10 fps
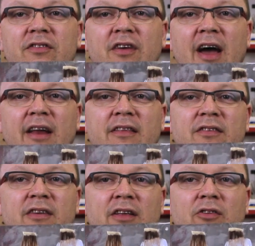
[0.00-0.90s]
side,
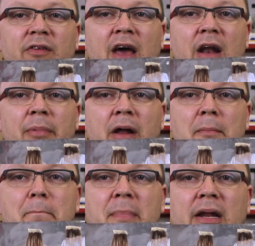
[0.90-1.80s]
this side's only had about a
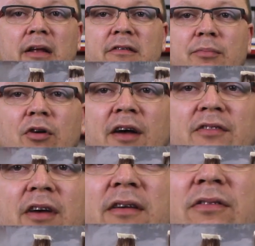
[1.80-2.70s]
minute to
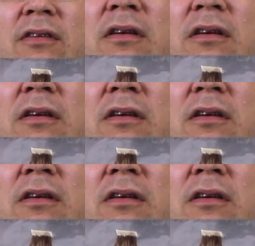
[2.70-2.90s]
process.